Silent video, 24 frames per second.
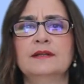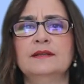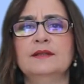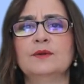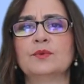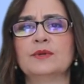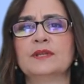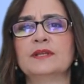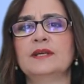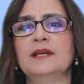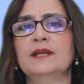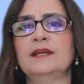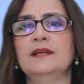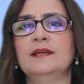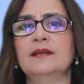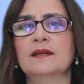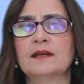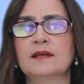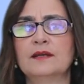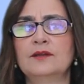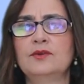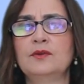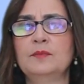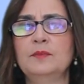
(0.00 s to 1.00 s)
they were taking
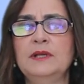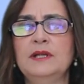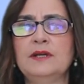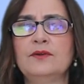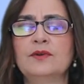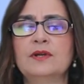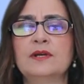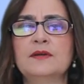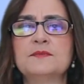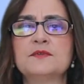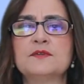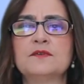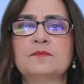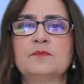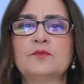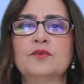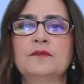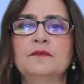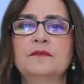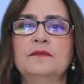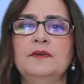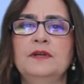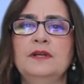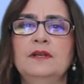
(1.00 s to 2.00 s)
100 milligrams of
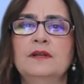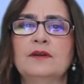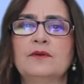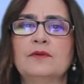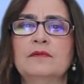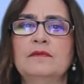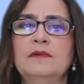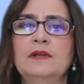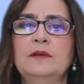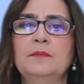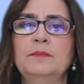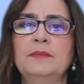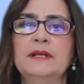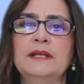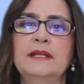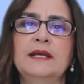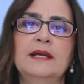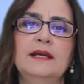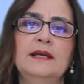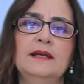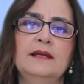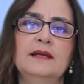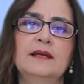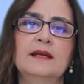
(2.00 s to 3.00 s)
morphine equivalent per
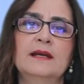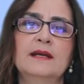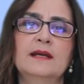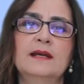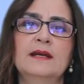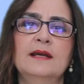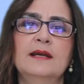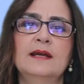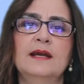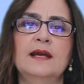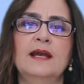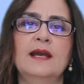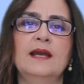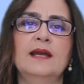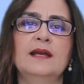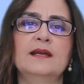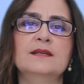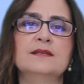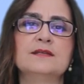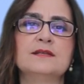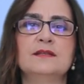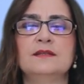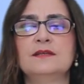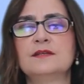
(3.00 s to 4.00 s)
day.
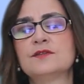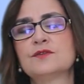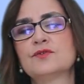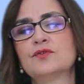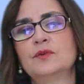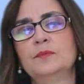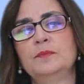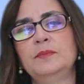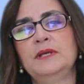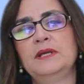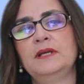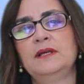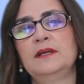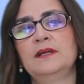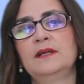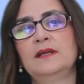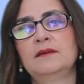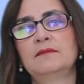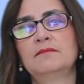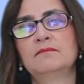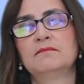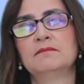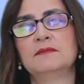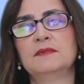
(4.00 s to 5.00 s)
And this could
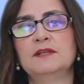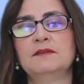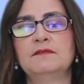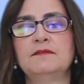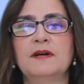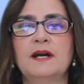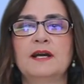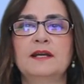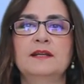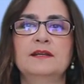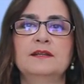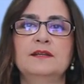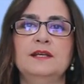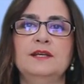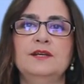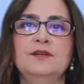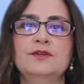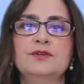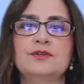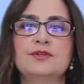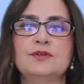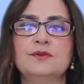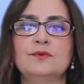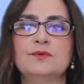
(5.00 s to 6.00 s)
be divided
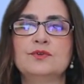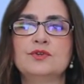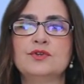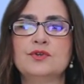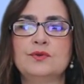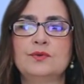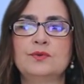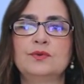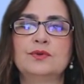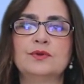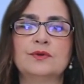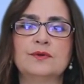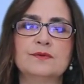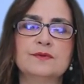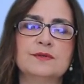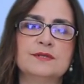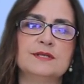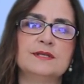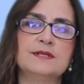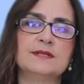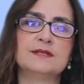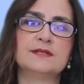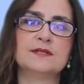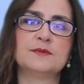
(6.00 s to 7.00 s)
into two
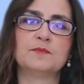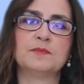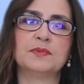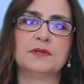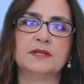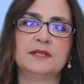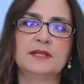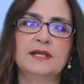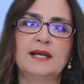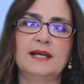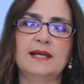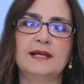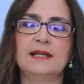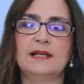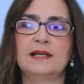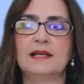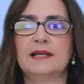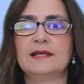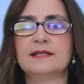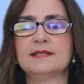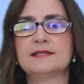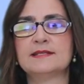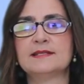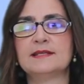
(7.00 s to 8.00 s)
doses per day,
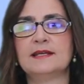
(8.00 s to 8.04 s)
let's